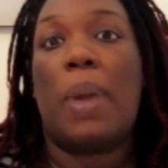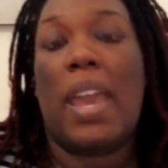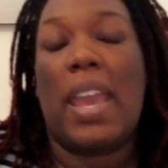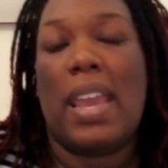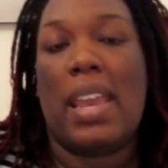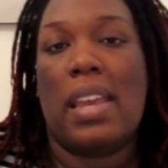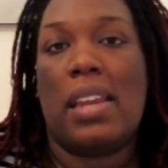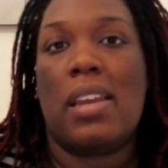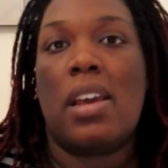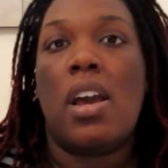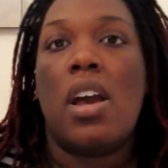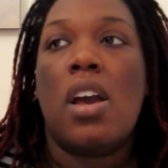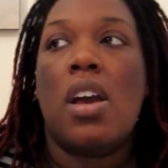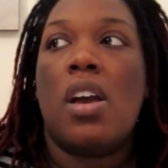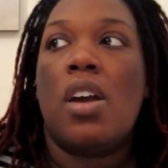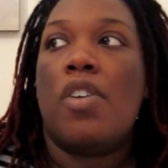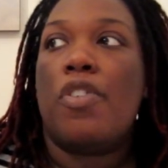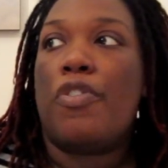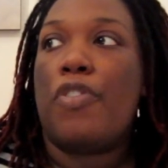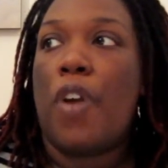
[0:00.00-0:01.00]
paid
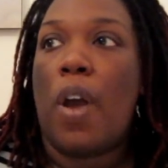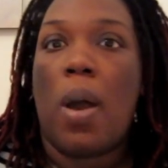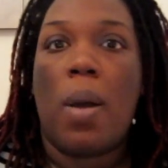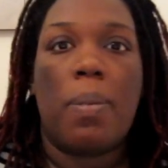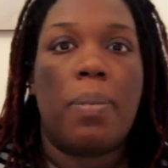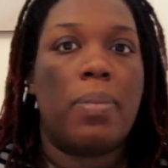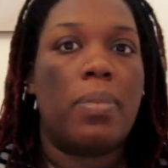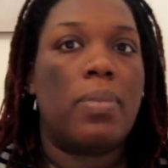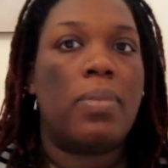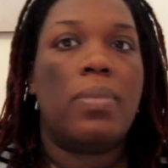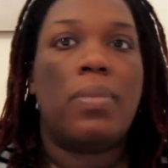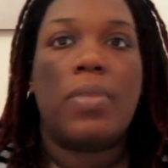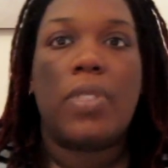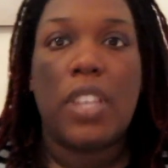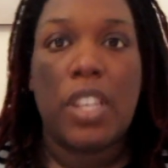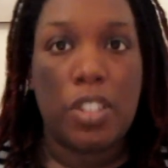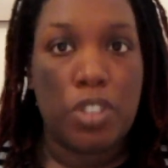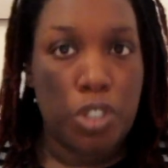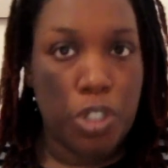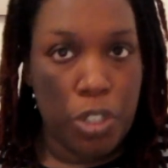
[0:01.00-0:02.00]
from
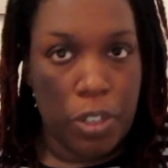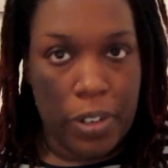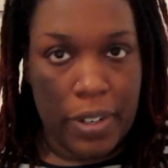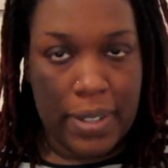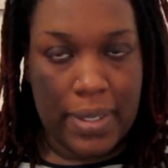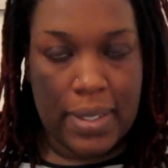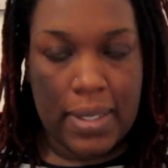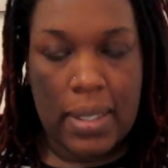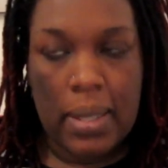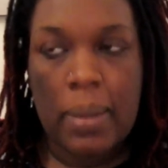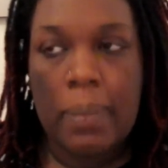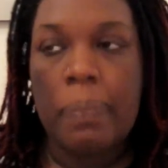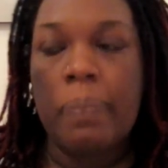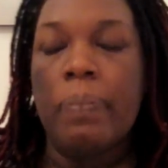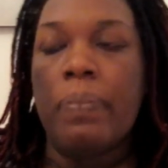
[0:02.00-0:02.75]
the insurance.